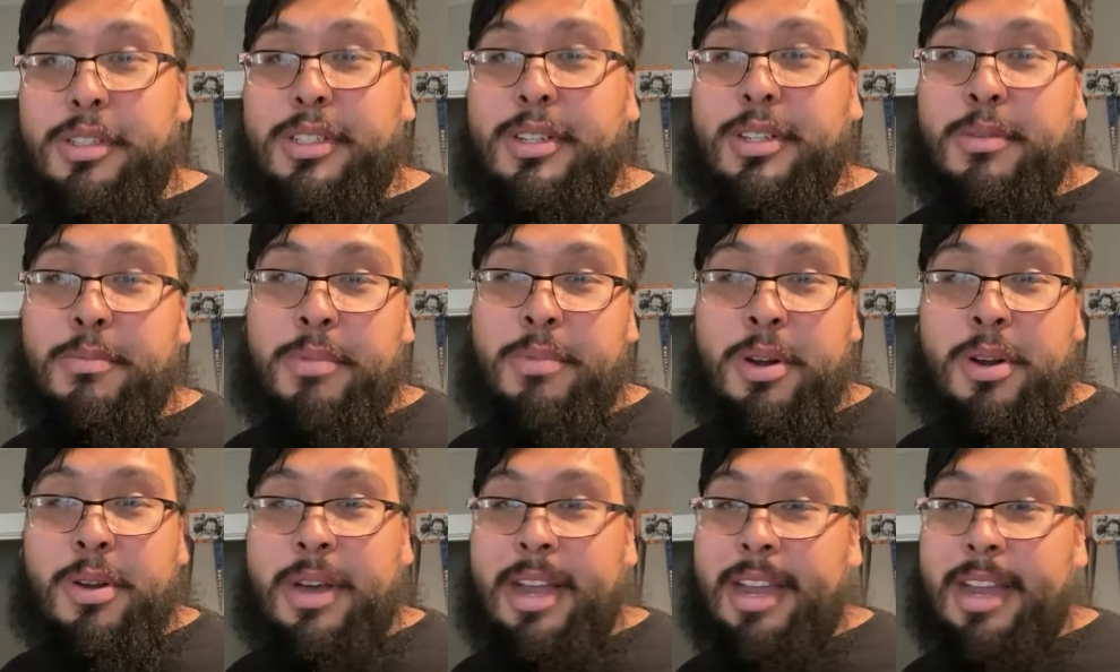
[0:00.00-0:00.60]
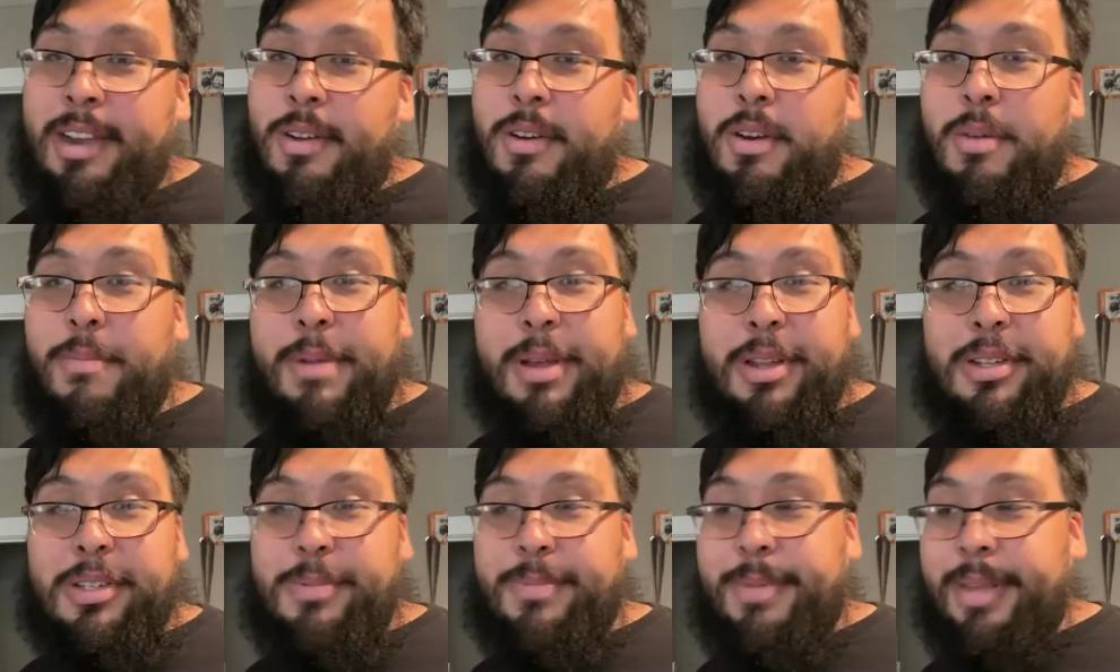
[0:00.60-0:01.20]
So, bro, I know
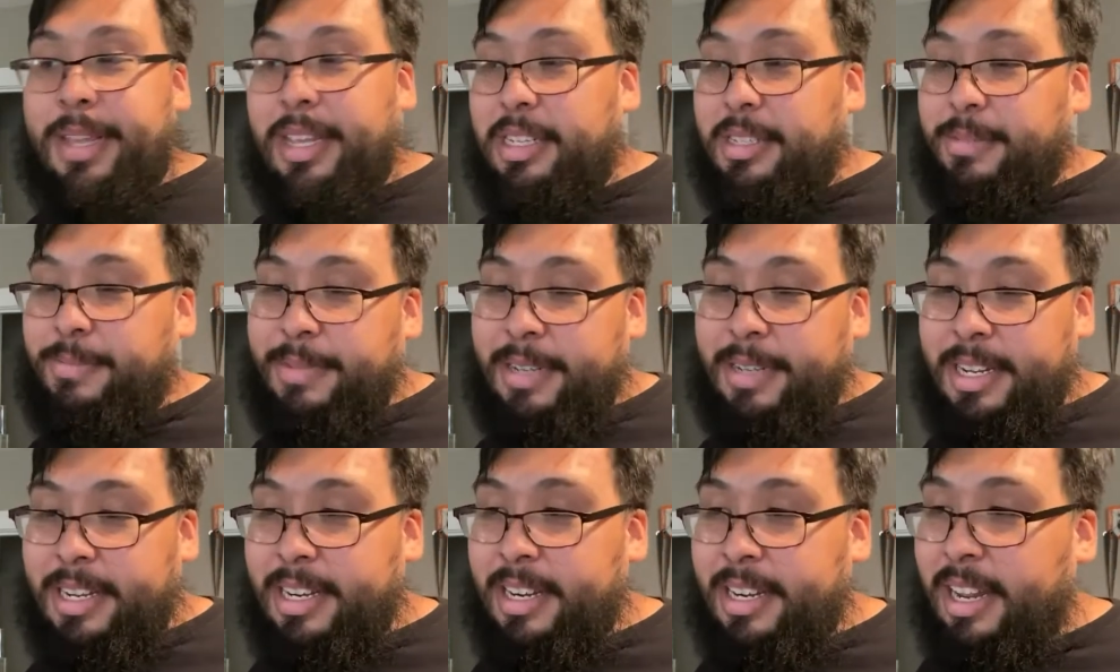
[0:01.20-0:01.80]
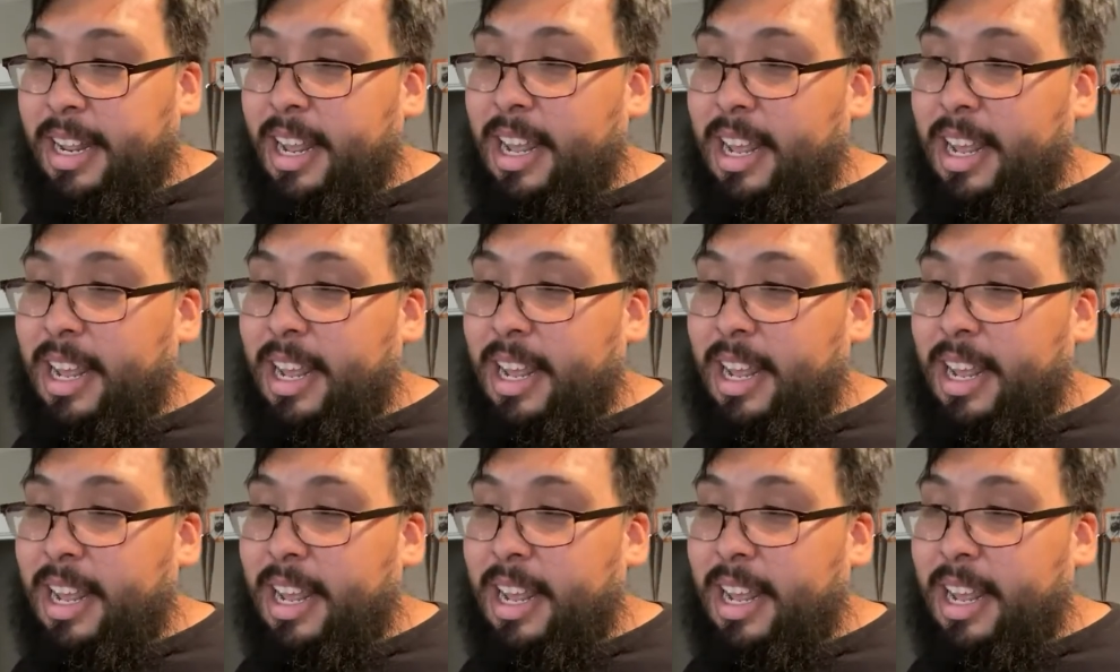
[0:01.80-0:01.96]
about space, man.